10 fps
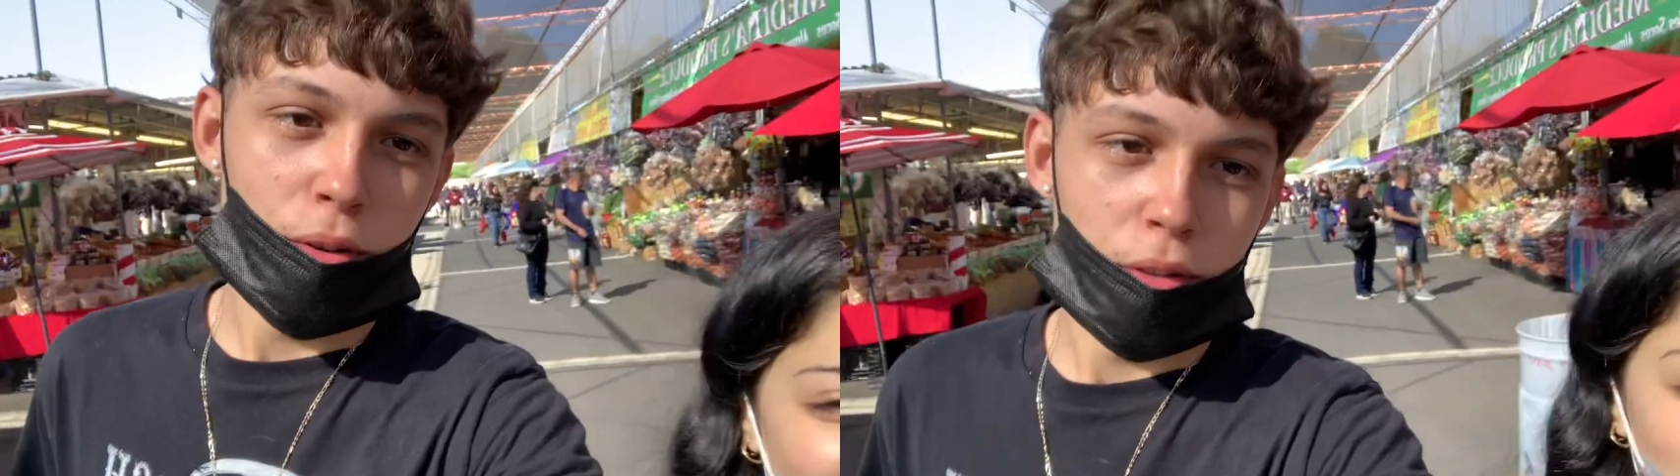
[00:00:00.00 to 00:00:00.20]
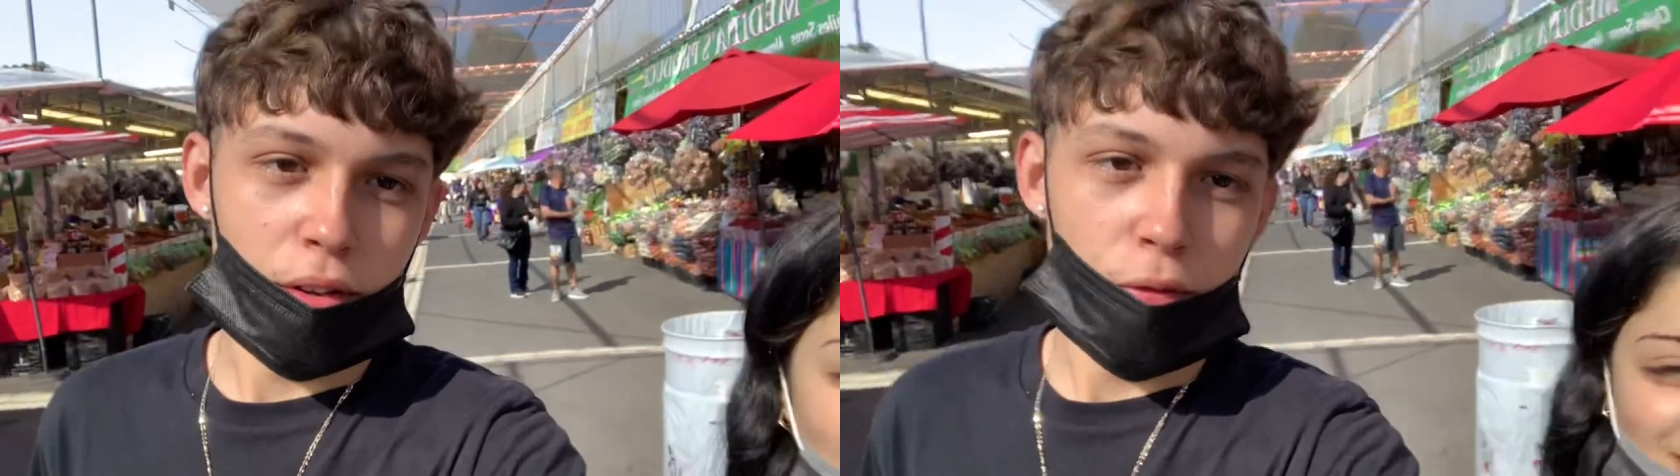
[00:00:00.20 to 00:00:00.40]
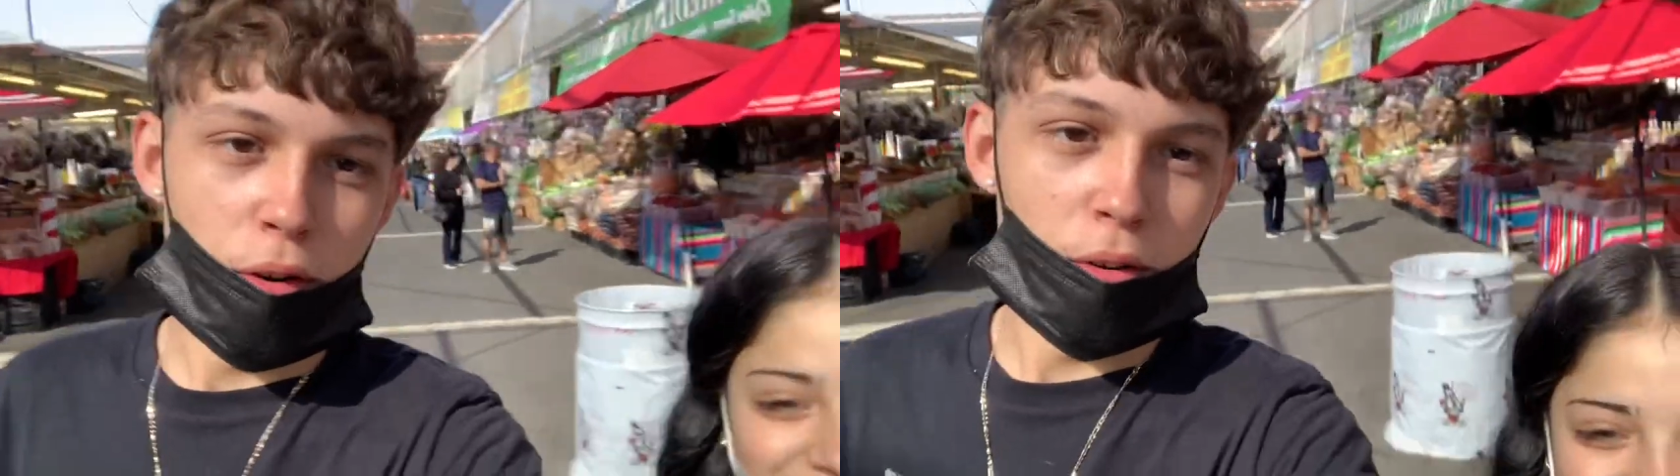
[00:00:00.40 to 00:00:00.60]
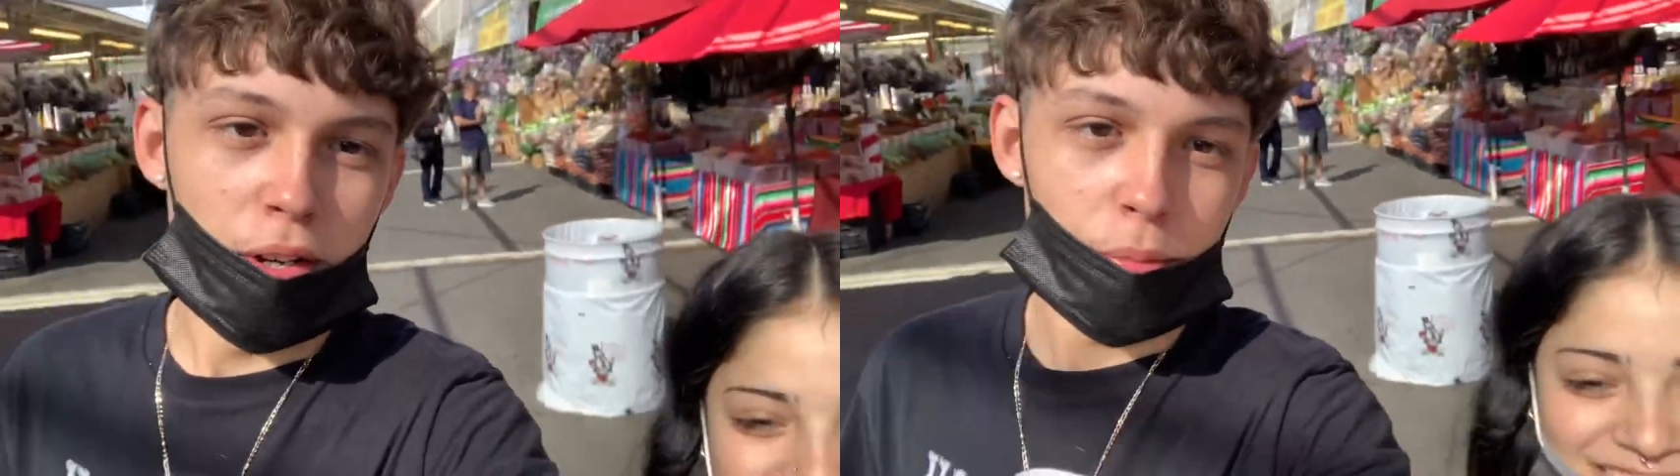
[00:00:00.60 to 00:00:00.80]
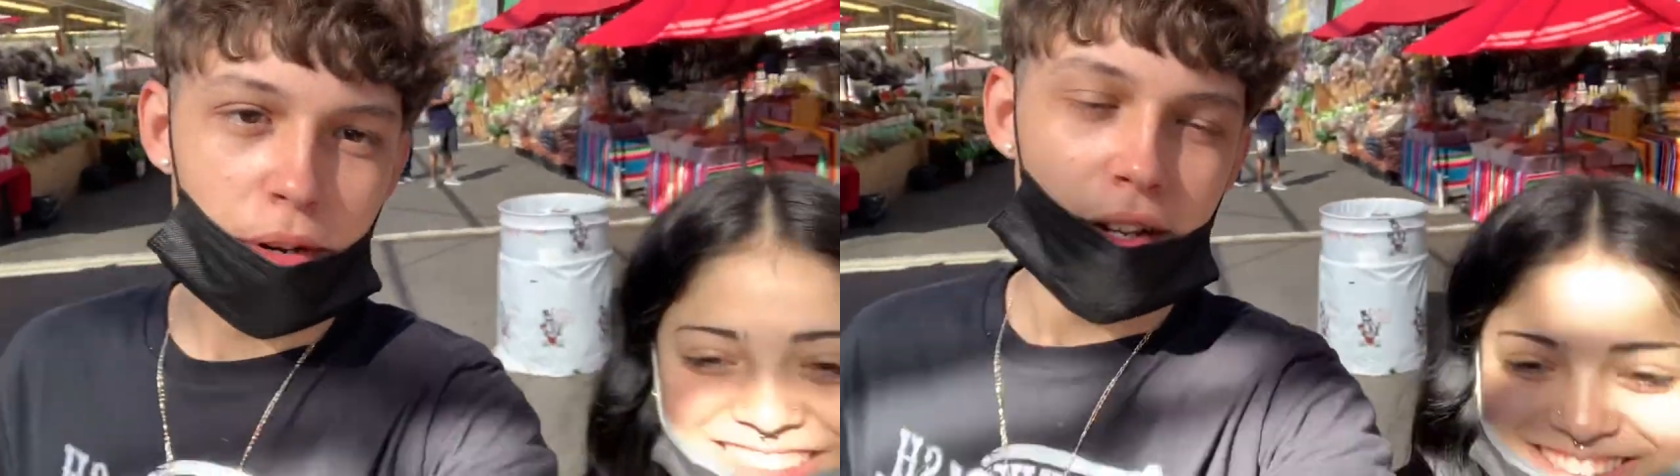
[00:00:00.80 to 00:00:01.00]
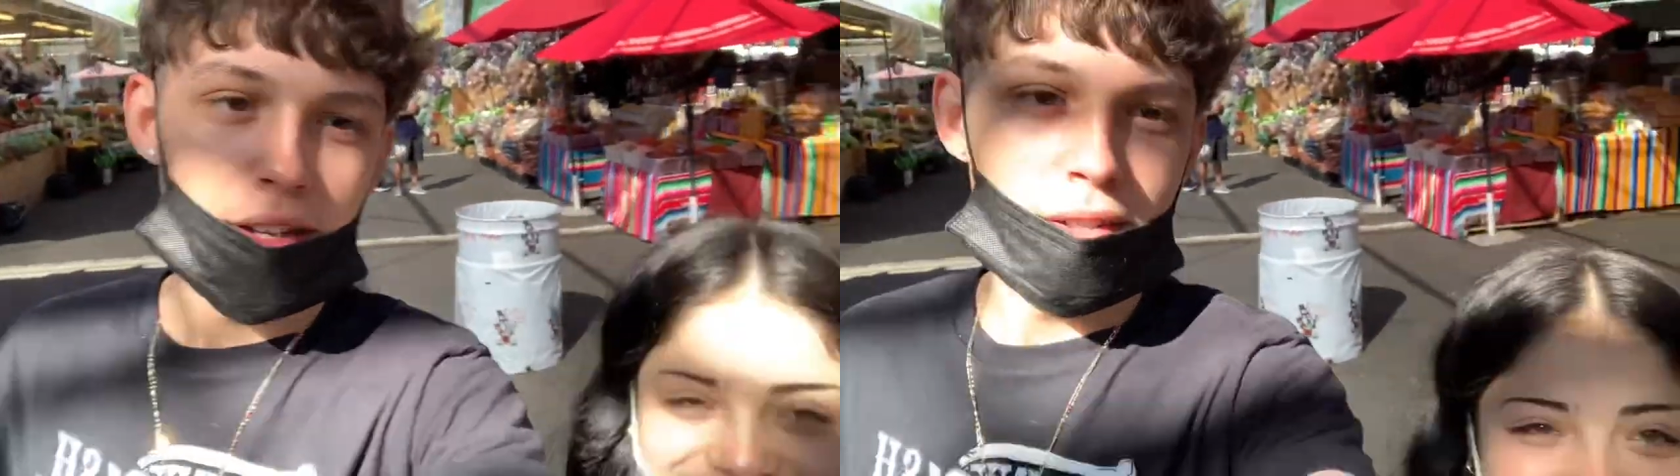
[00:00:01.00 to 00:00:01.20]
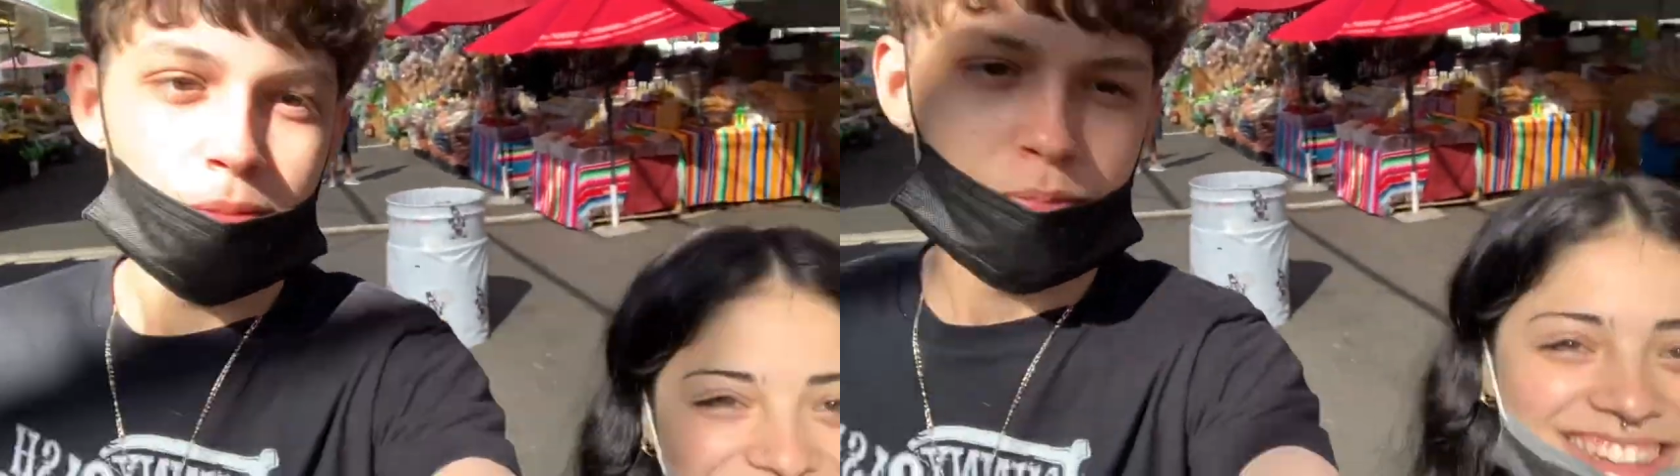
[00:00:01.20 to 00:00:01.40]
holding a phone up right now.